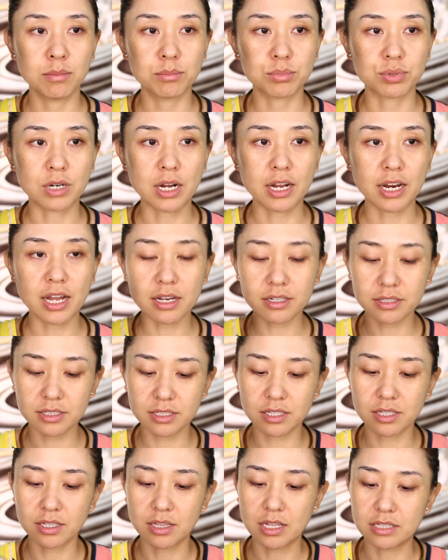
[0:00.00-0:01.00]

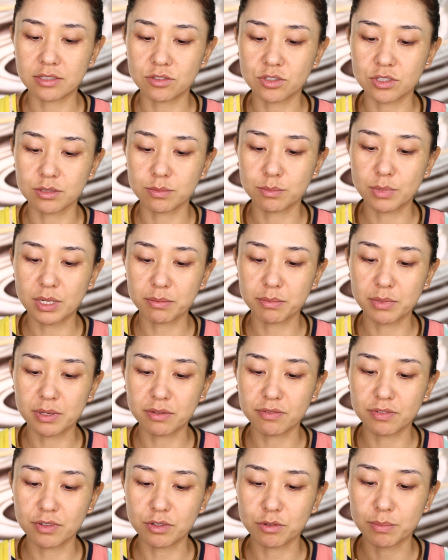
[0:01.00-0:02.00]
product, that just make me
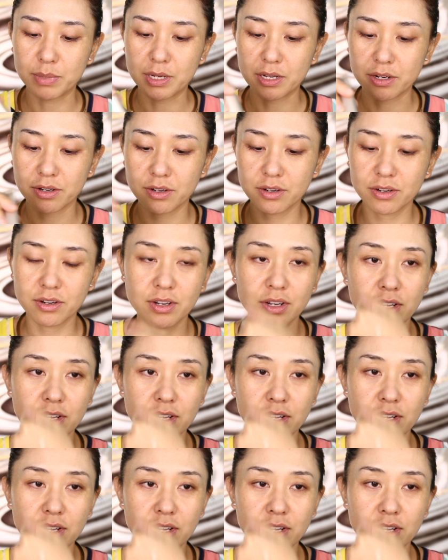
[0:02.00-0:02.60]
feel better.